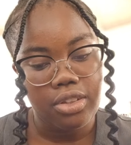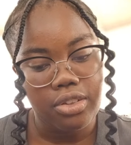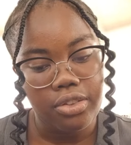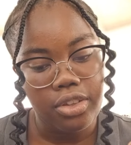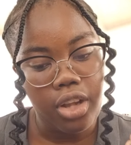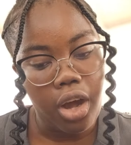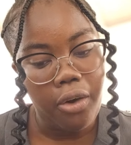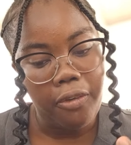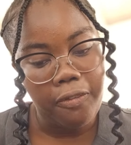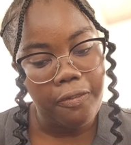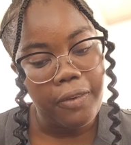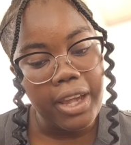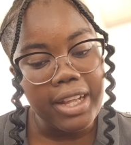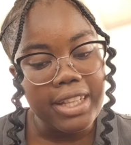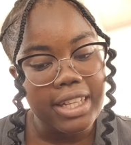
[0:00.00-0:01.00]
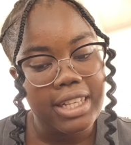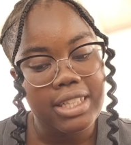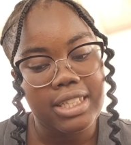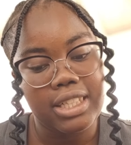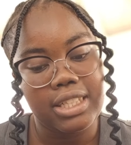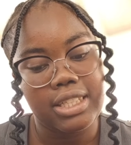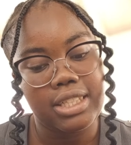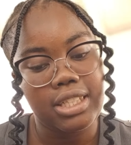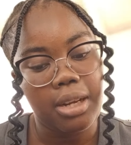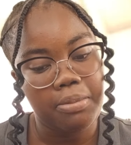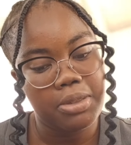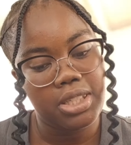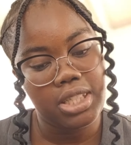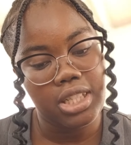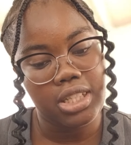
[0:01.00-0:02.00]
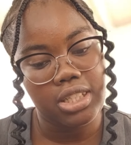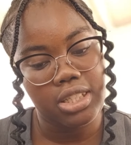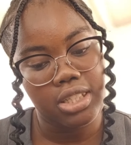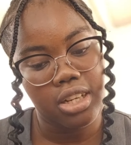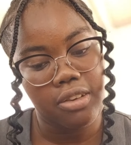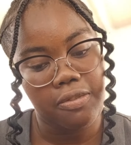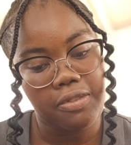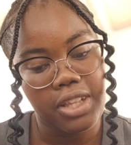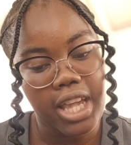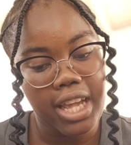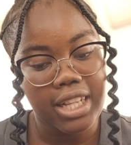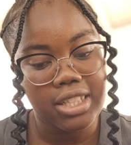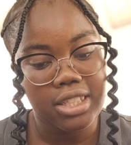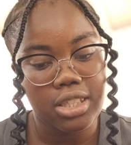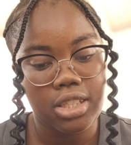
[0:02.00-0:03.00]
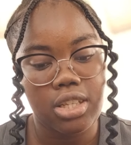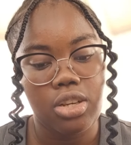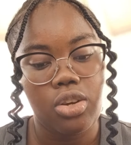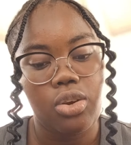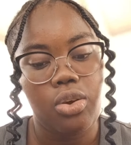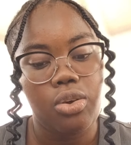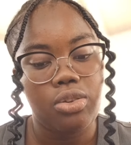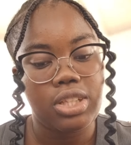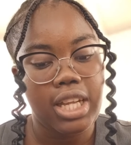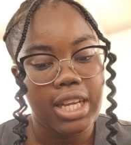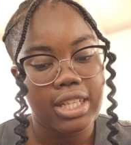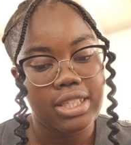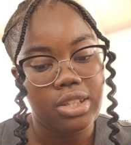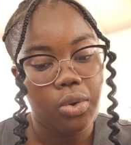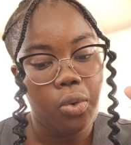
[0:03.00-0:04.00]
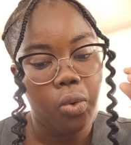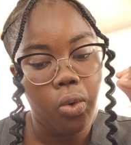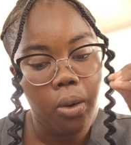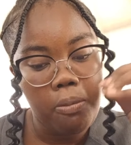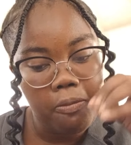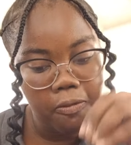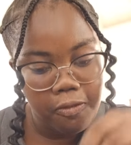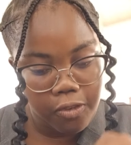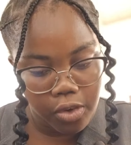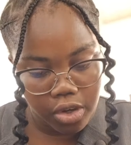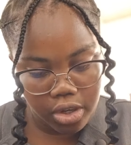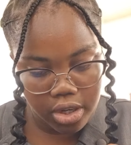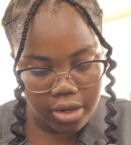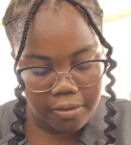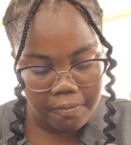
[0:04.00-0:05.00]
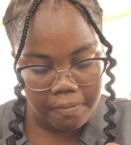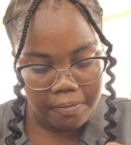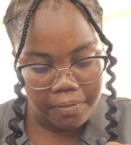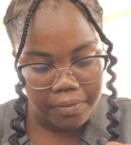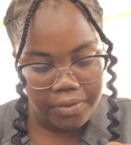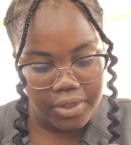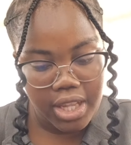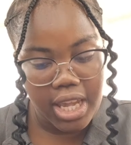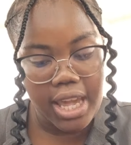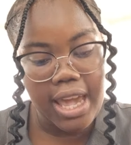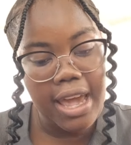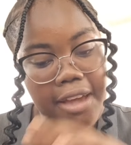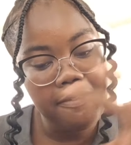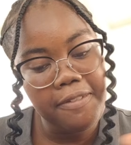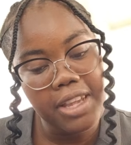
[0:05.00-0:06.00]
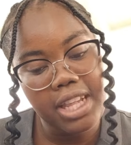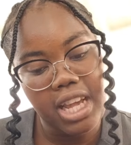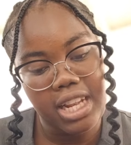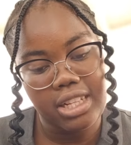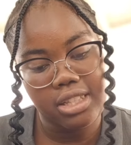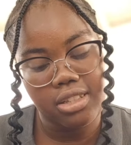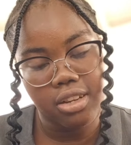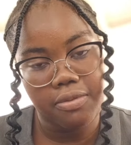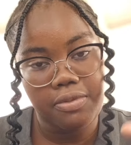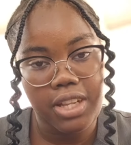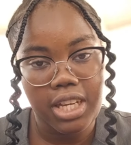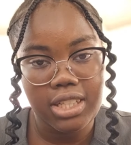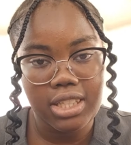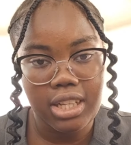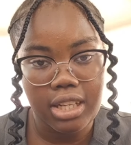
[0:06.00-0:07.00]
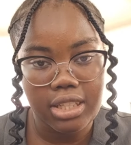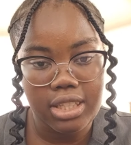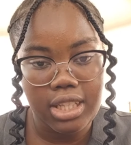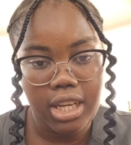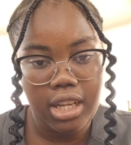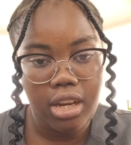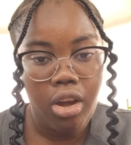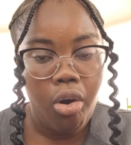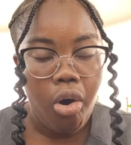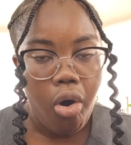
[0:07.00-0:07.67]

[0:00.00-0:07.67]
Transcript: now faith is the substance of things things hoped for the evidence of things not seen.